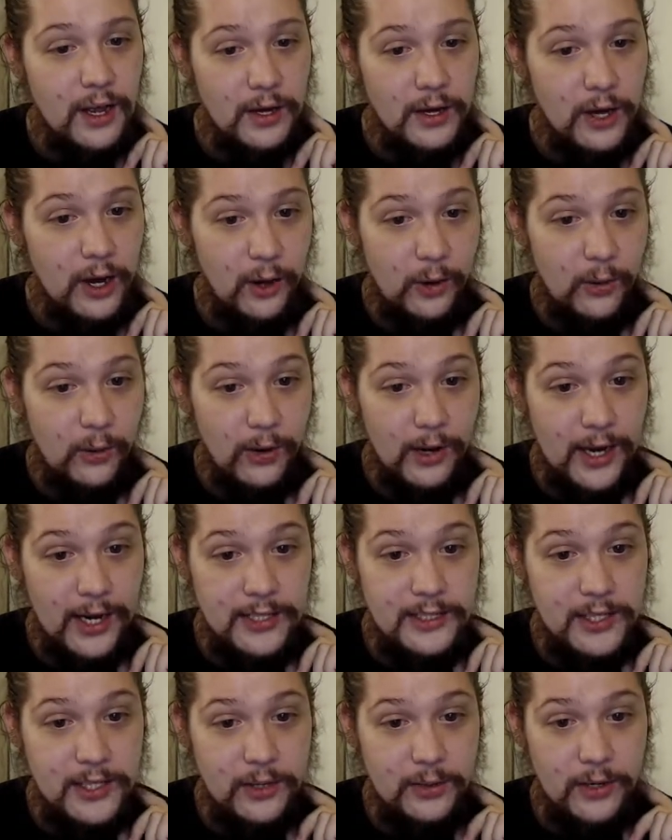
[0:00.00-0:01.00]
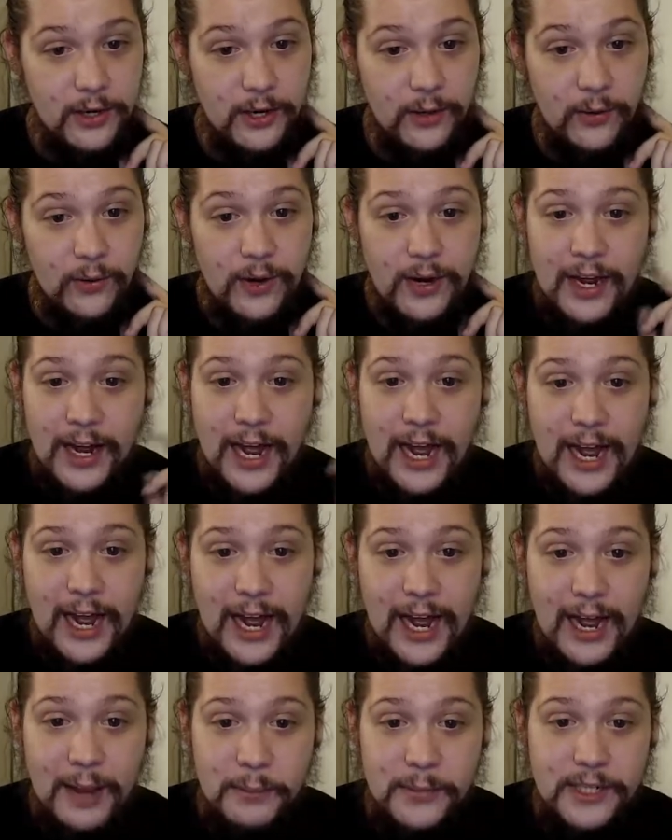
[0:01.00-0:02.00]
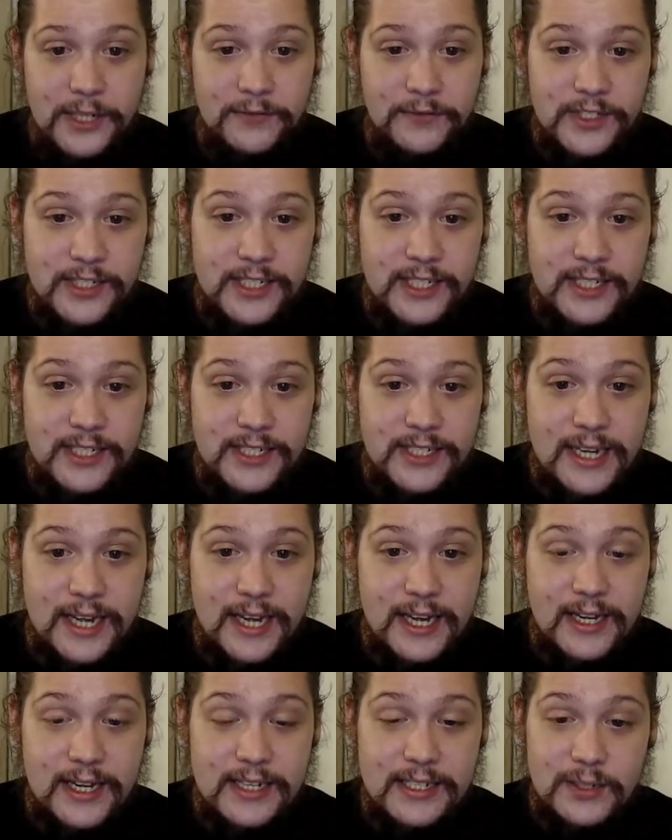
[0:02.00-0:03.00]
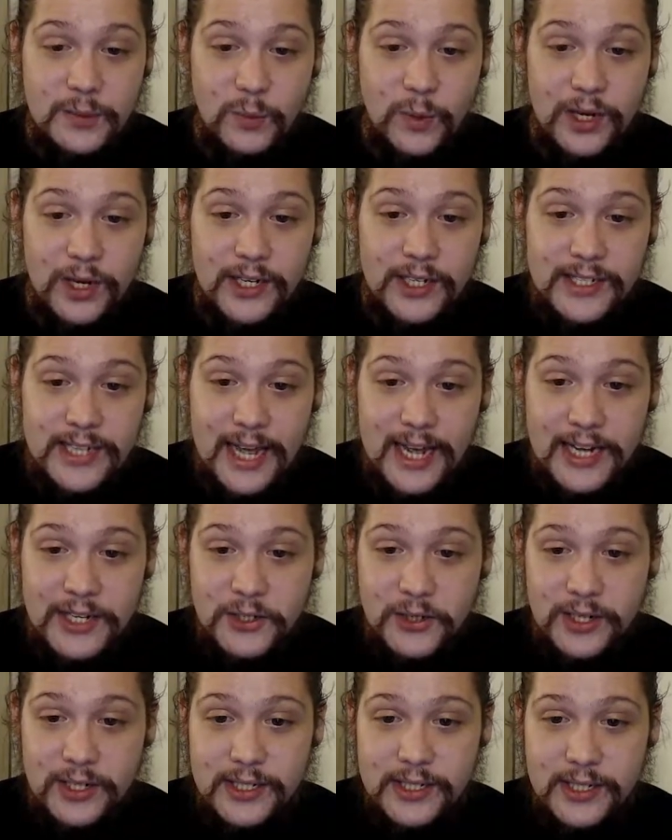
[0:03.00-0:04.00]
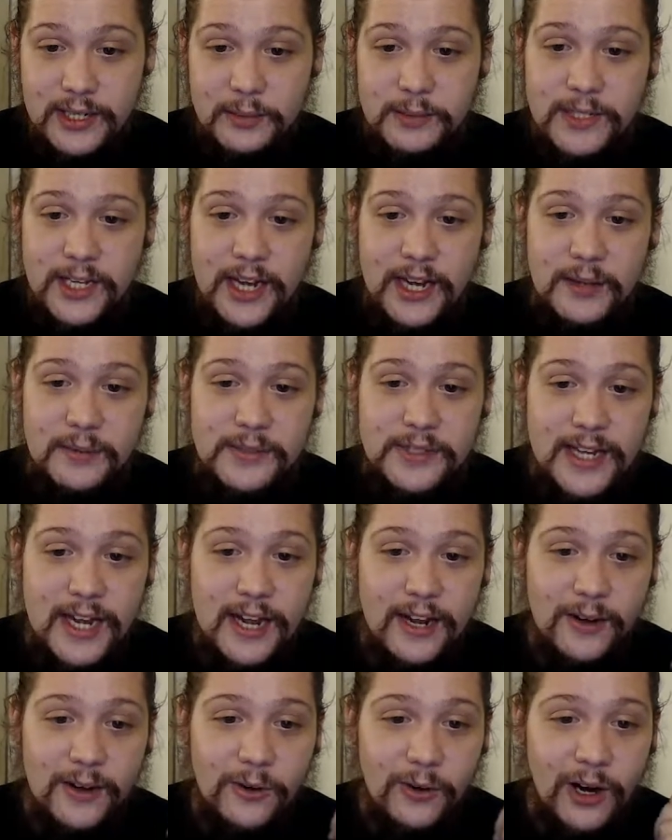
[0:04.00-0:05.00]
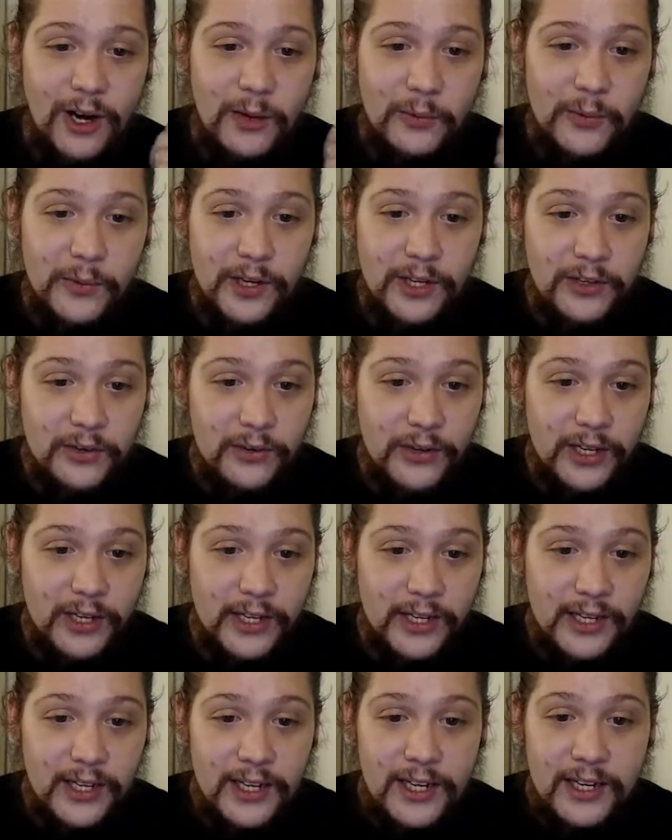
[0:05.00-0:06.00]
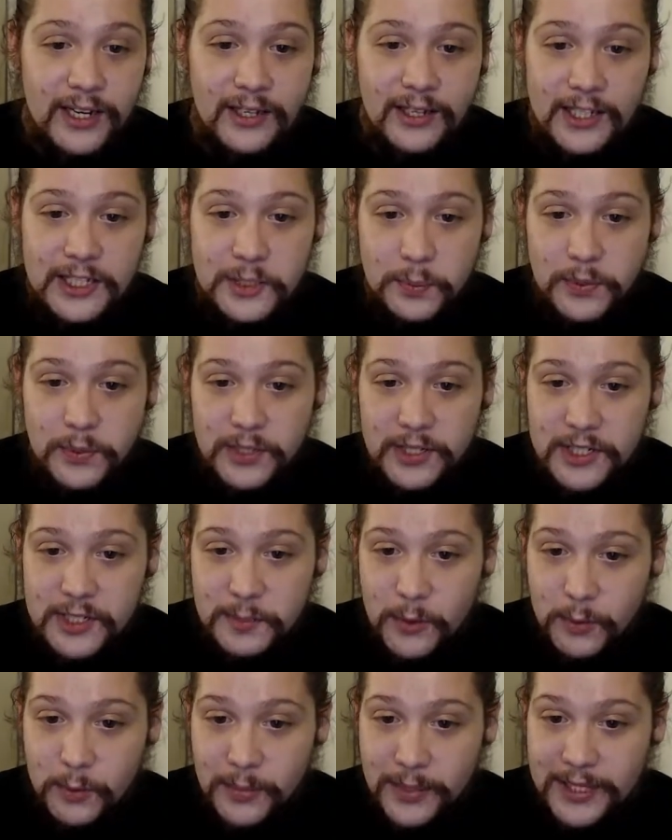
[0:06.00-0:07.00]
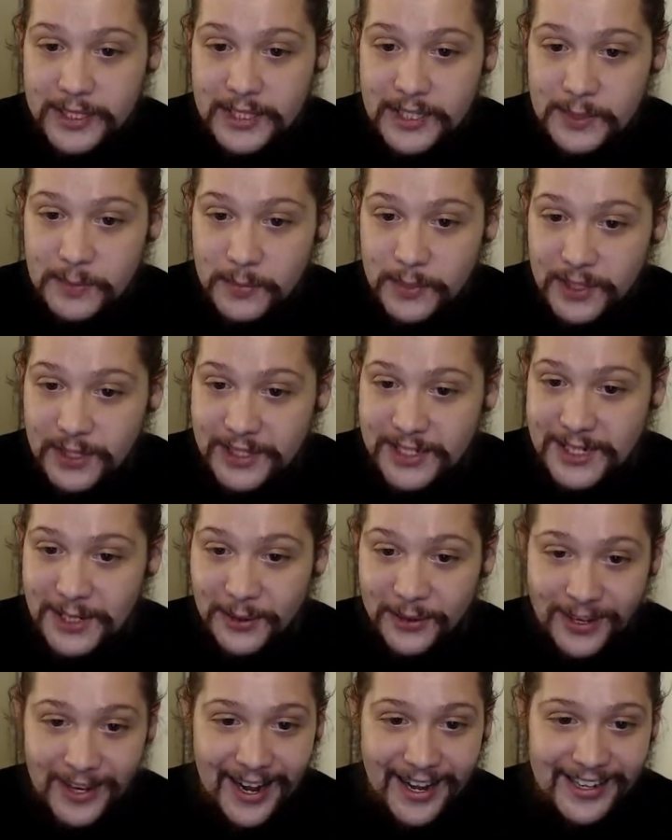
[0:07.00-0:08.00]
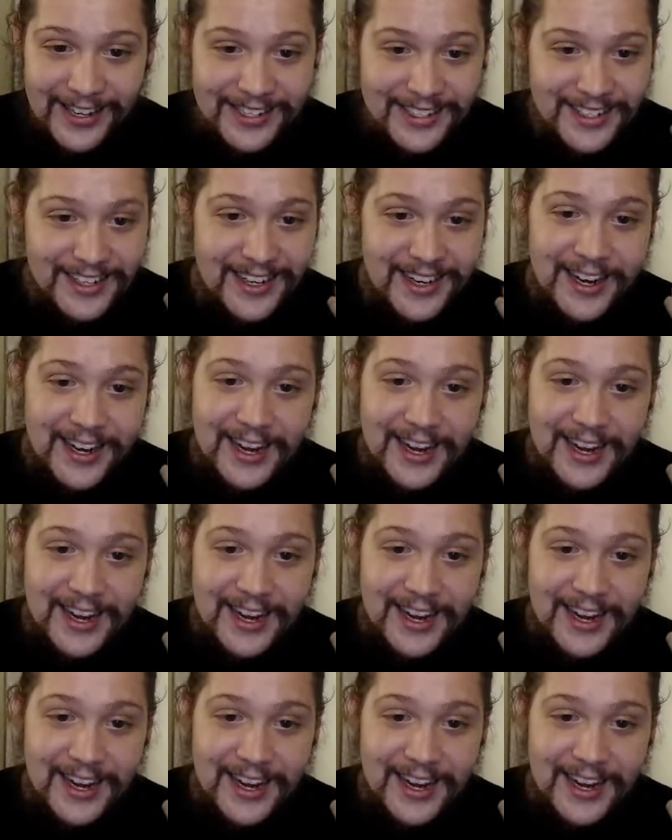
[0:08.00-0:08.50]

"No, I don't know. I mean for 6 days. One exaggerates sometimes. Now, are we agreed? Let's bring this momentous meeting to an end."